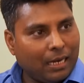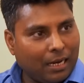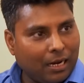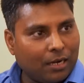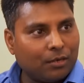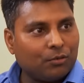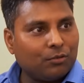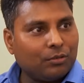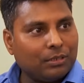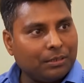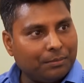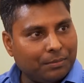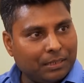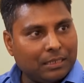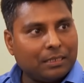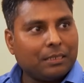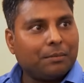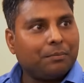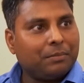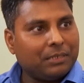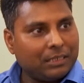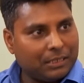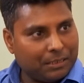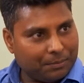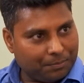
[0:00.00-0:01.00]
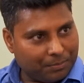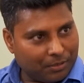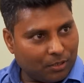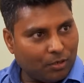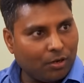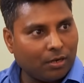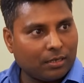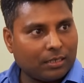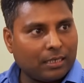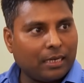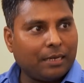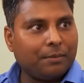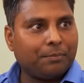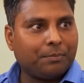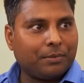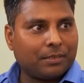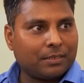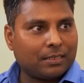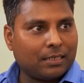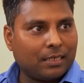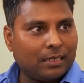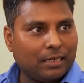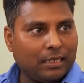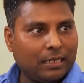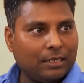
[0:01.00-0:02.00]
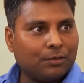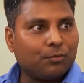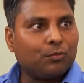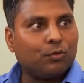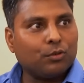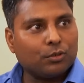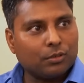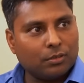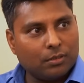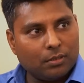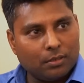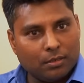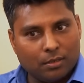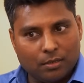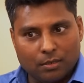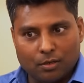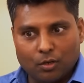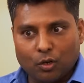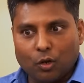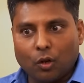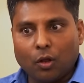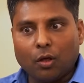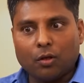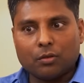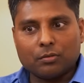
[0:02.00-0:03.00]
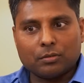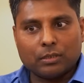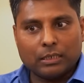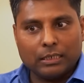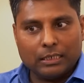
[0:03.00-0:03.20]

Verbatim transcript: Nadu, even the BJP got 10%. It was the loss.